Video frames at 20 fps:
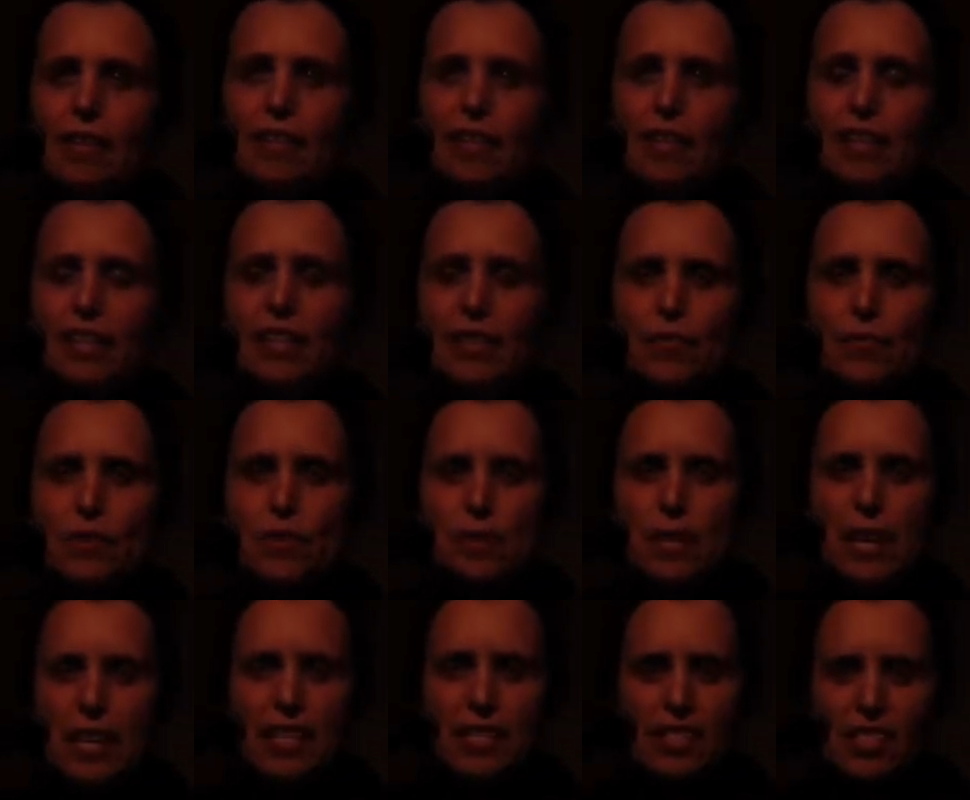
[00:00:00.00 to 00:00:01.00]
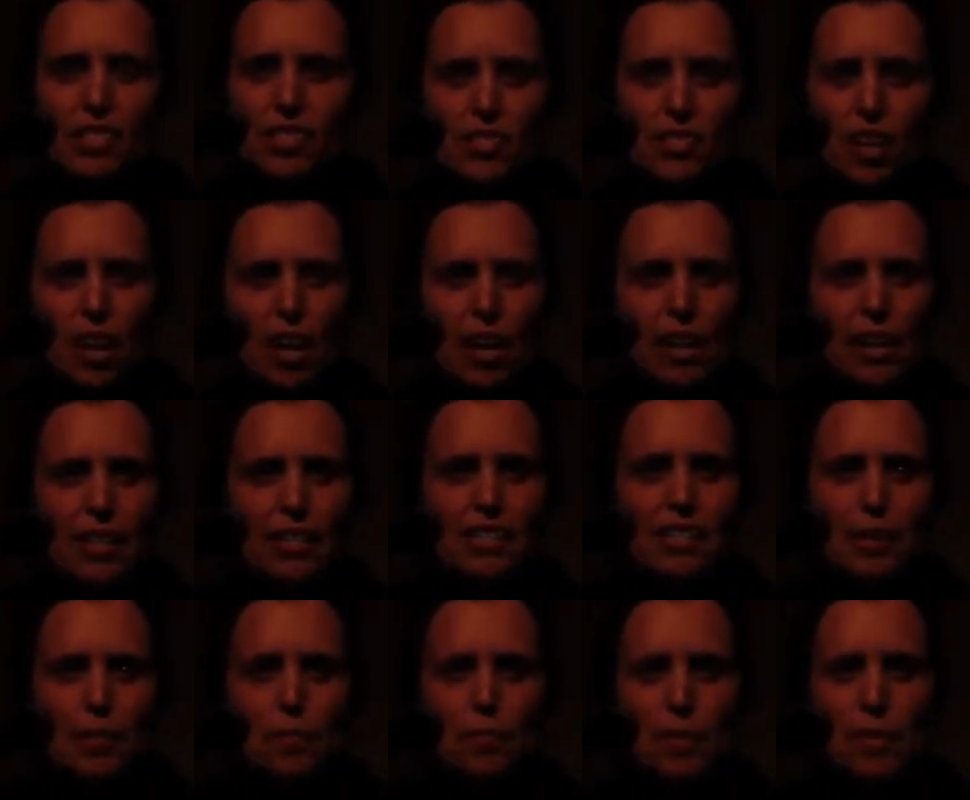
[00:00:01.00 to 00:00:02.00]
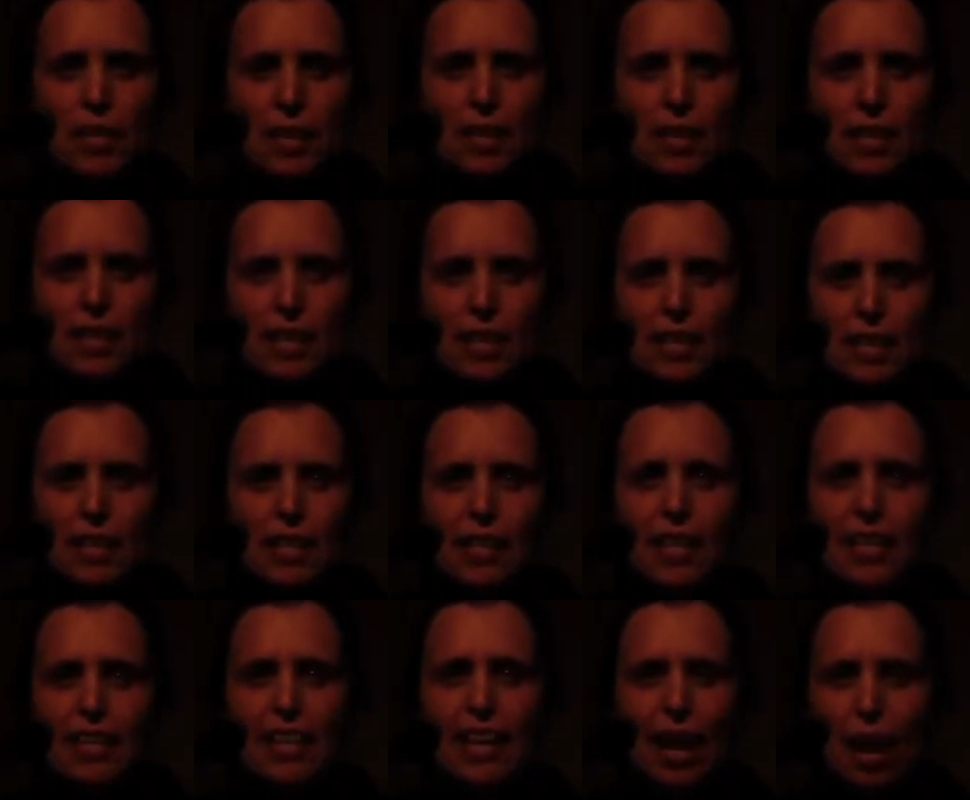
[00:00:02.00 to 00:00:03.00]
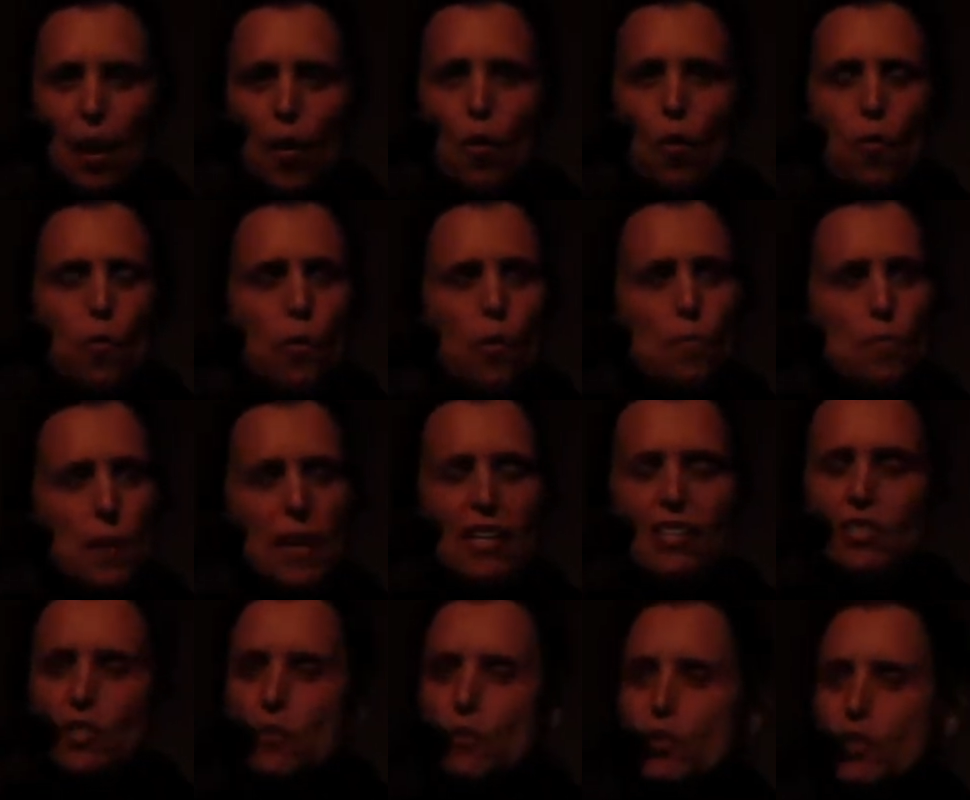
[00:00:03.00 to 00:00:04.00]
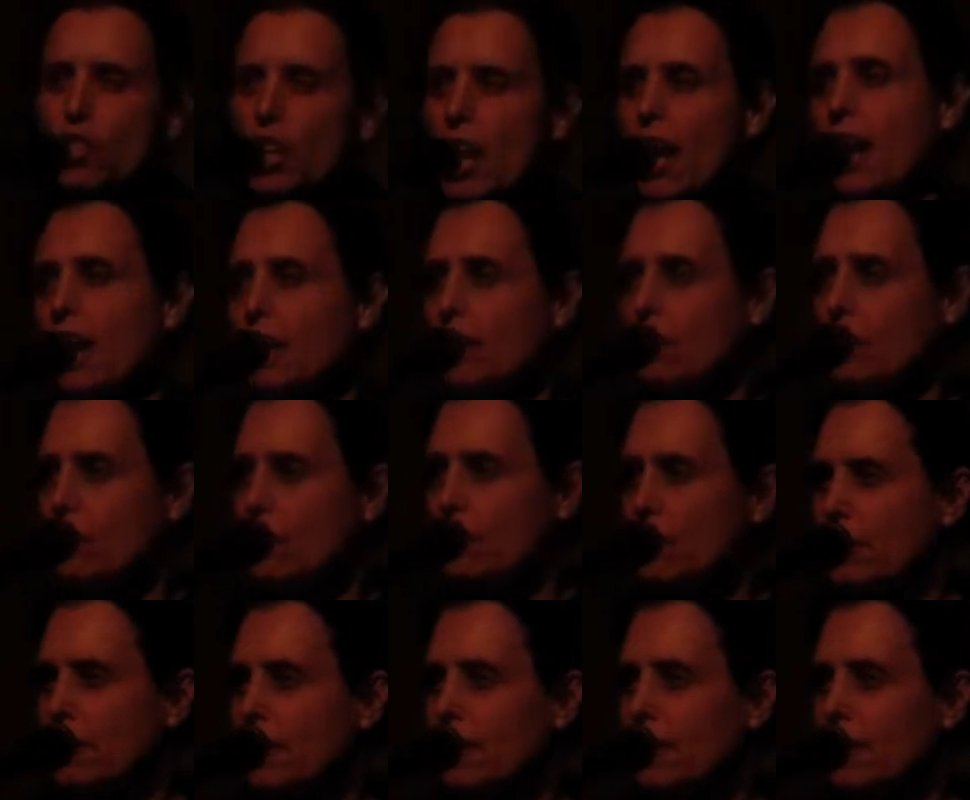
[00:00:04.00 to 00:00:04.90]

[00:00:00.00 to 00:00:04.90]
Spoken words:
Like if you get stuck in something, like what makes you change?